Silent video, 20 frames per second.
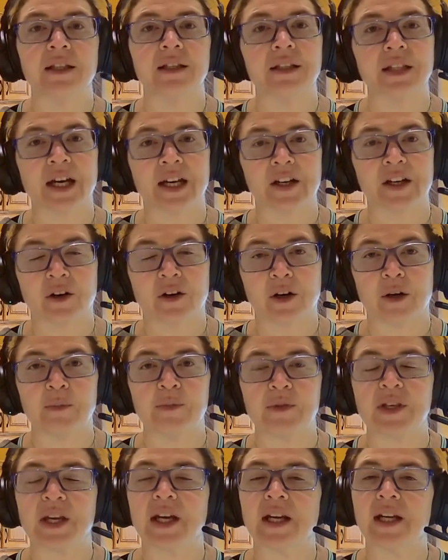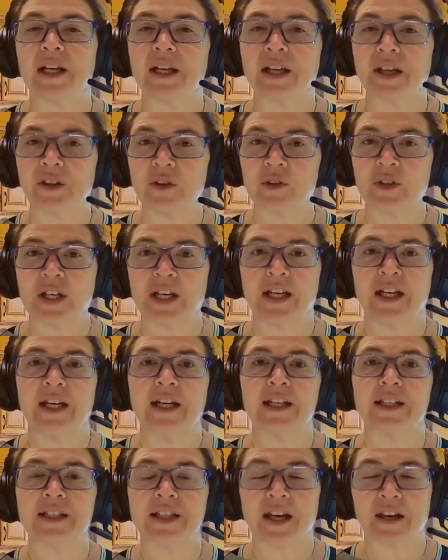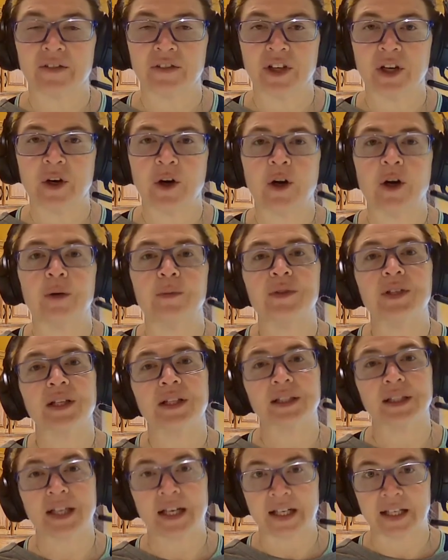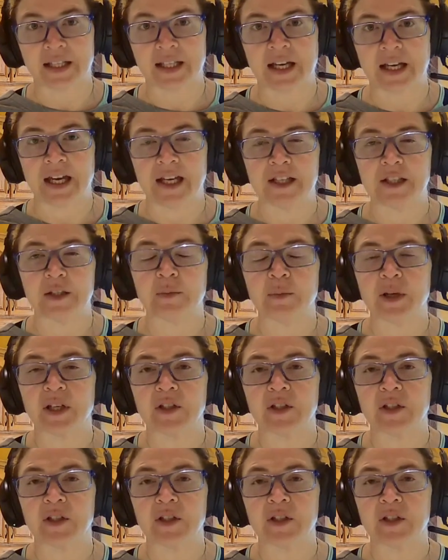light arms. And another day, it's heavy arms, light legs.